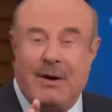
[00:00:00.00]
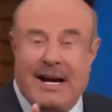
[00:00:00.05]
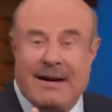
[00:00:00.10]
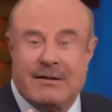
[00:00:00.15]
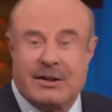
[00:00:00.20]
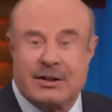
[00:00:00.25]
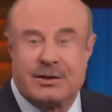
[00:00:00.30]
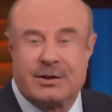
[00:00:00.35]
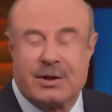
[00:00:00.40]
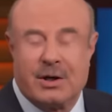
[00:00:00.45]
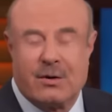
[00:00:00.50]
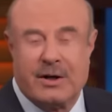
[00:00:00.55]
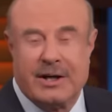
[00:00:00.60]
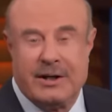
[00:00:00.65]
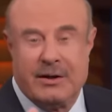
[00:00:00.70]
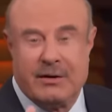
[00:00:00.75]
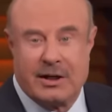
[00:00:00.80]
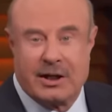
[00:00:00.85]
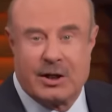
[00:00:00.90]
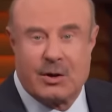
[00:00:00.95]
have a
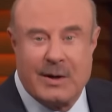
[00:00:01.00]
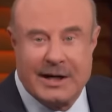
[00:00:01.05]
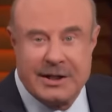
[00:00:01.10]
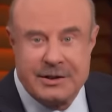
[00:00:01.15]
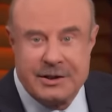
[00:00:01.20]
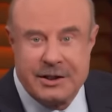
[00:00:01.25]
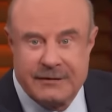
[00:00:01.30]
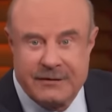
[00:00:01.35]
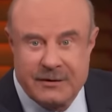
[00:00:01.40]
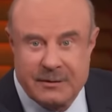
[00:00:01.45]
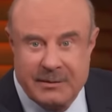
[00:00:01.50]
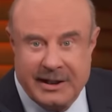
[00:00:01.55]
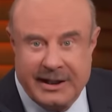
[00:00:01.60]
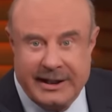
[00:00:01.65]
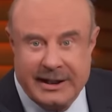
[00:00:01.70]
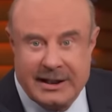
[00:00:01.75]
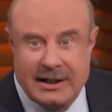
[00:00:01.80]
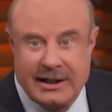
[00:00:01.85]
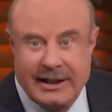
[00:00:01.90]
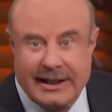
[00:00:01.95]
story or a question for
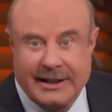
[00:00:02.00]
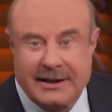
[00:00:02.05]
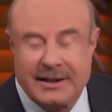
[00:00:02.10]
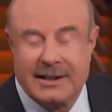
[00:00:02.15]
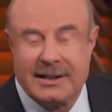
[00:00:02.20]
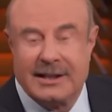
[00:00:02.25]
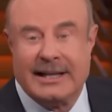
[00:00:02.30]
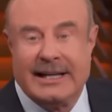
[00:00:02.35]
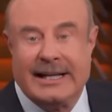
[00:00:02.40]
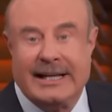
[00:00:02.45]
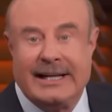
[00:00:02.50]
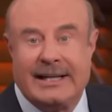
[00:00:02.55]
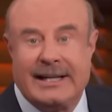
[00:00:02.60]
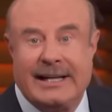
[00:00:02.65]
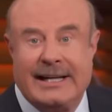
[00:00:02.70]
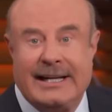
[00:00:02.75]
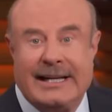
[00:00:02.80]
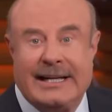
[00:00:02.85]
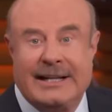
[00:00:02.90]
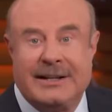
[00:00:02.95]
me? Click the
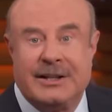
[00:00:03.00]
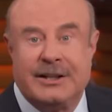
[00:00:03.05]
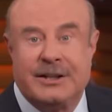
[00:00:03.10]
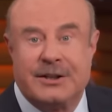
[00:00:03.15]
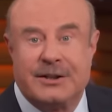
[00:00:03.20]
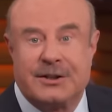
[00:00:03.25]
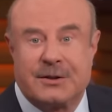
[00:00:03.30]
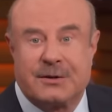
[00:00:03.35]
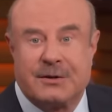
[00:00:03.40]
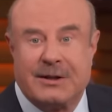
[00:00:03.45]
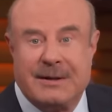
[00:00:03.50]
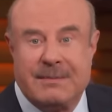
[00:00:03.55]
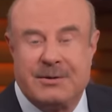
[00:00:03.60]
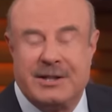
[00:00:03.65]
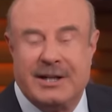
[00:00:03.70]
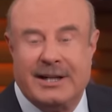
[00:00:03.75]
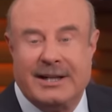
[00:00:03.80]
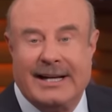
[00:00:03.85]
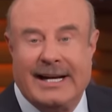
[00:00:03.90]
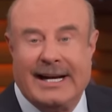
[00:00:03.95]
link in the
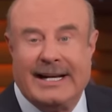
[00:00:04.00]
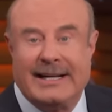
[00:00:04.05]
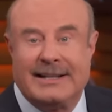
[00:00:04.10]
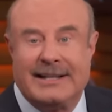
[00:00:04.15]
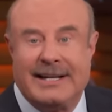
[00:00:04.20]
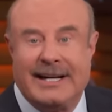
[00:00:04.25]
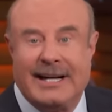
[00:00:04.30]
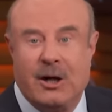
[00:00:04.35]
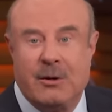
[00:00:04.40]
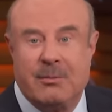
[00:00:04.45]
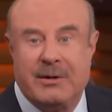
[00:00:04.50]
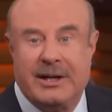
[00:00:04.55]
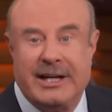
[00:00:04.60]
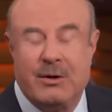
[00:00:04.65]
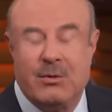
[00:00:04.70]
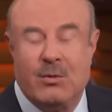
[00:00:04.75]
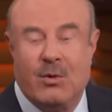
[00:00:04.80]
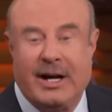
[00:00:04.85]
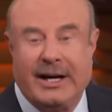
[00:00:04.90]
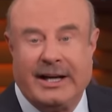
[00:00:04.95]
description and tell me
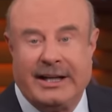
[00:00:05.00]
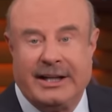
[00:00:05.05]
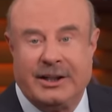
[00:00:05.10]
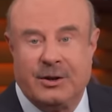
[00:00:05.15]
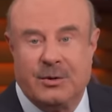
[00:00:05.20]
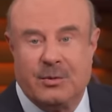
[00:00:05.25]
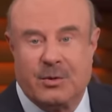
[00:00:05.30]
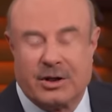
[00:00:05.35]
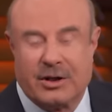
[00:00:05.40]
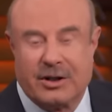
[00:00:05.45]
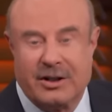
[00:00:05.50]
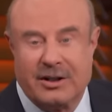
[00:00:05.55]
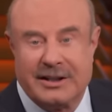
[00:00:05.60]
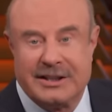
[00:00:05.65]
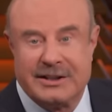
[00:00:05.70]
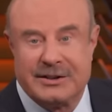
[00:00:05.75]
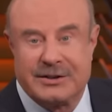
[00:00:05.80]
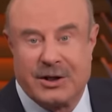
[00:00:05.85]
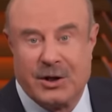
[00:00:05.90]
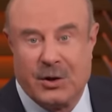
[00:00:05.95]
what in the world
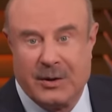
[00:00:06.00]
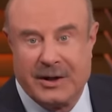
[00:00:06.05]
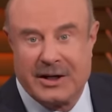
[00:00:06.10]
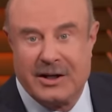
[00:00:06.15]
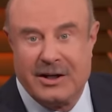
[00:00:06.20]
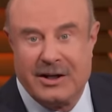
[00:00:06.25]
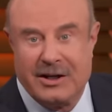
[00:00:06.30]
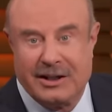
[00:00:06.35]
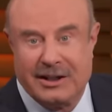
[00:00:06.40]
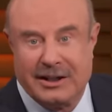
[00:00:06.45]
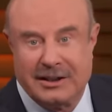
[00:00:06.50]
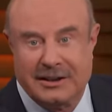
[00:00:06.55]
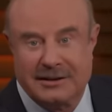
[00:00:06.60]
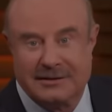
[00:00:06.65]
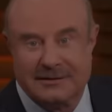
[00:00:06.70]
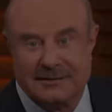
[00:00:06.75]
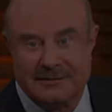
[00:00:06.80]
is going on.